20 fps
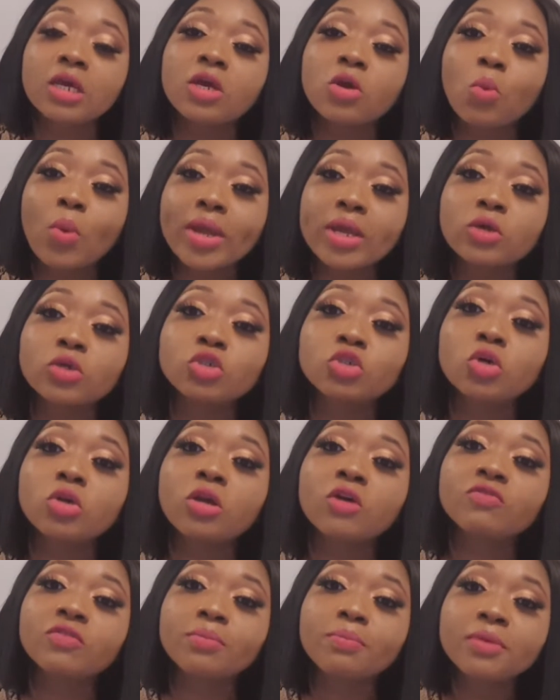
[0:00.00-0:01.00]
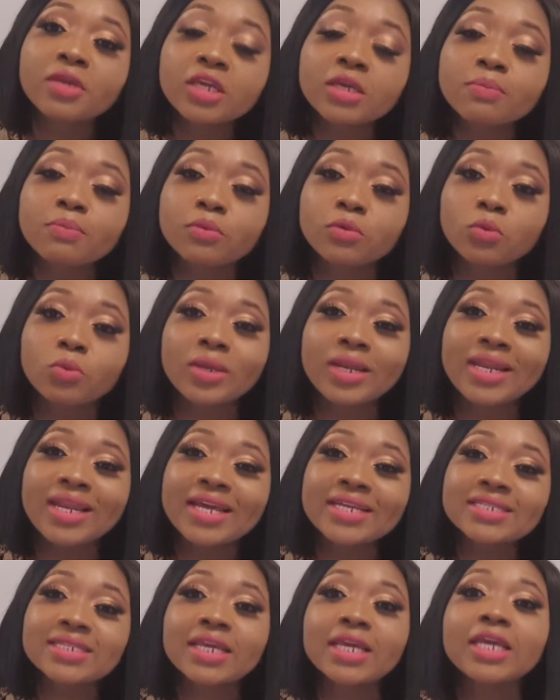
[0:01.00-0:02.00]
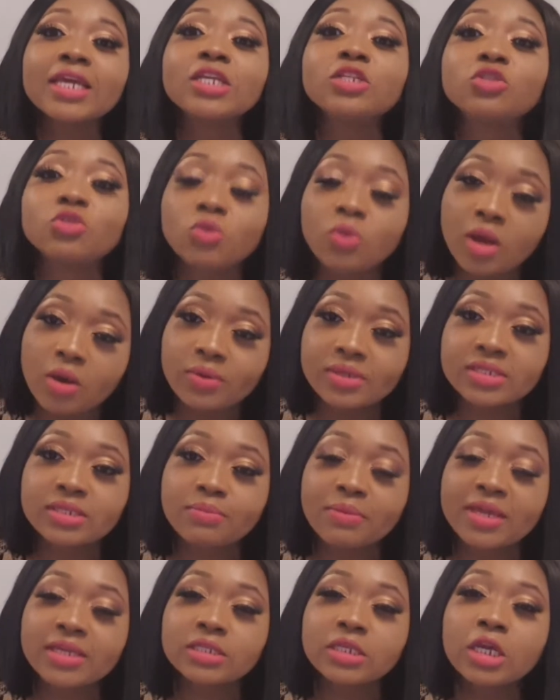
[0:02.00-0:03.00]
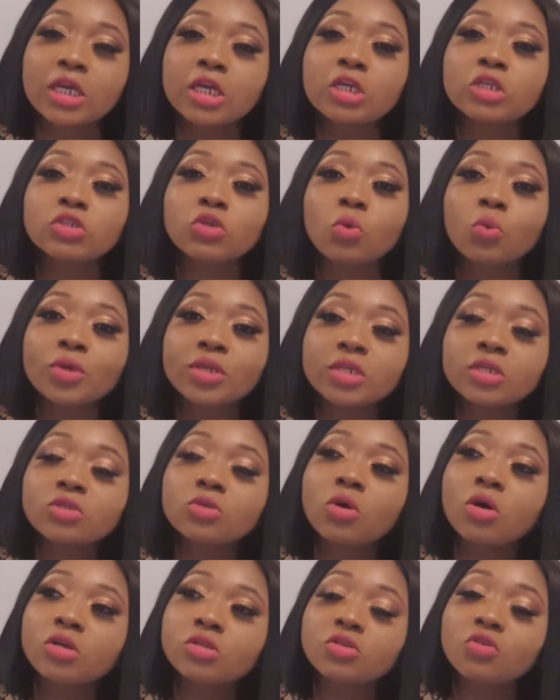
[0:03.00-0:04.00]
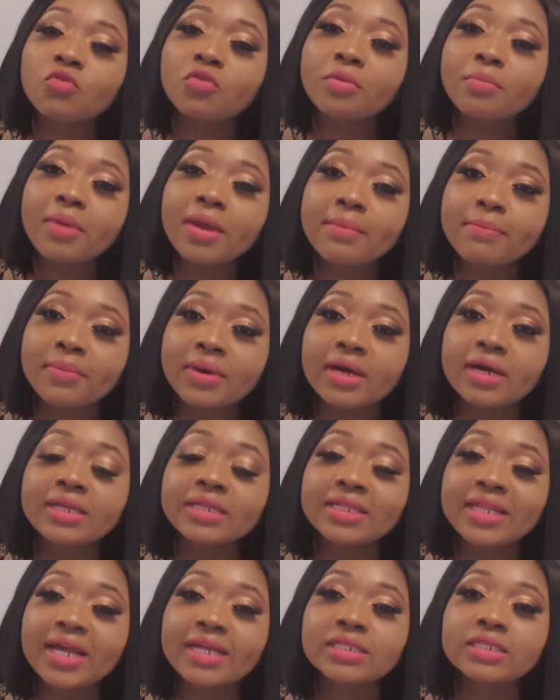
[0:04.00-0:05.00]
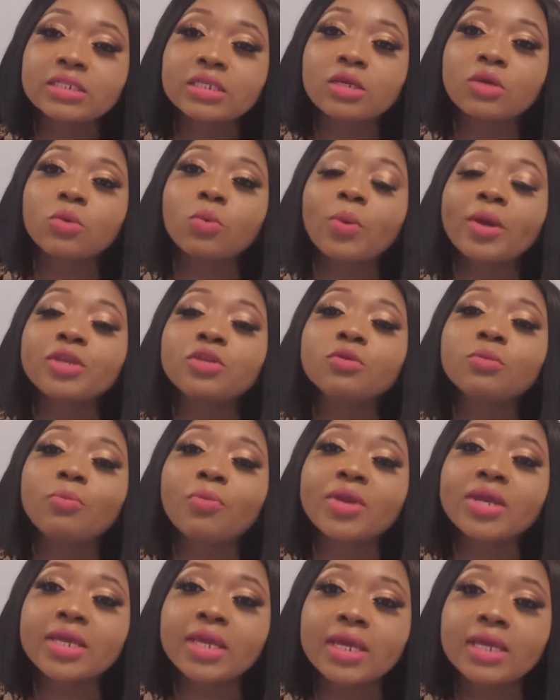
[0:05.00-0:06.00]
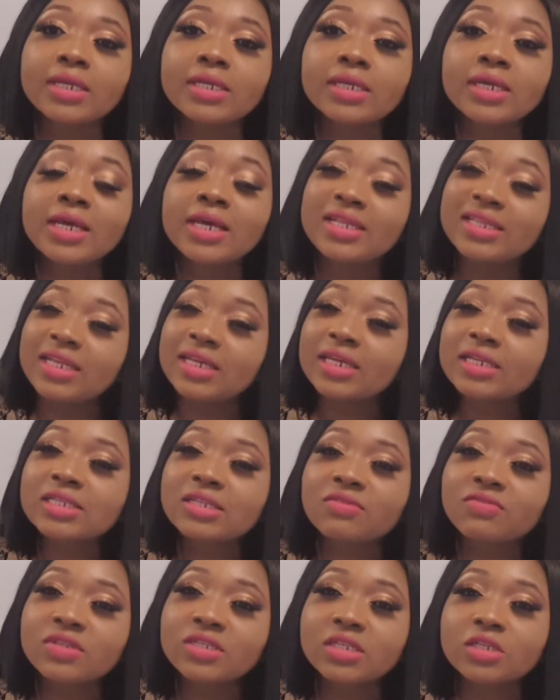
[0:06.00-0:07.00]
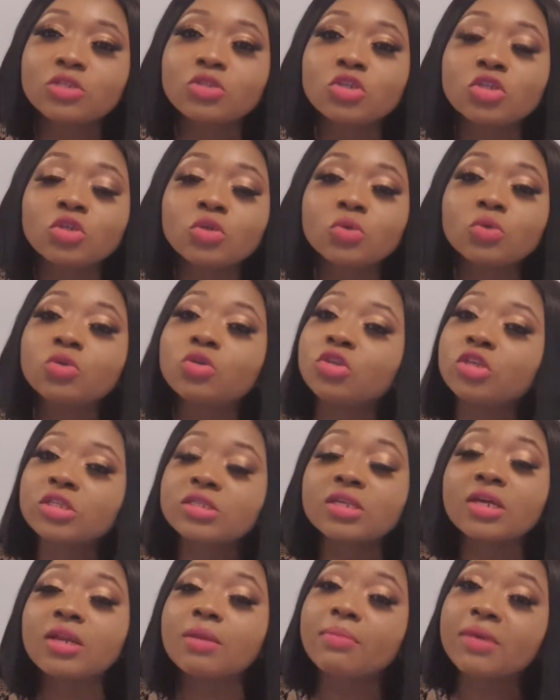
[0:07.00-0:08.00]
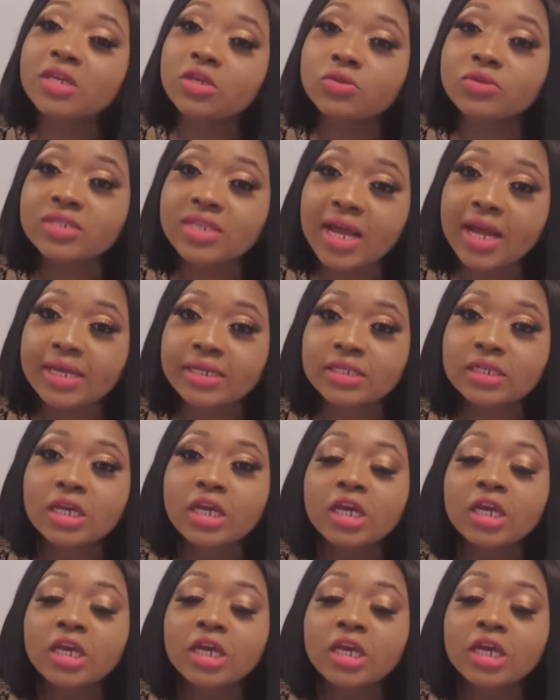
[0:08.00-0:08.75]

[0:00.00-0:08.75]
We're in control of the people we let into our space. So we need to also remember that when you bring in negativity to you, it's going to make you sad.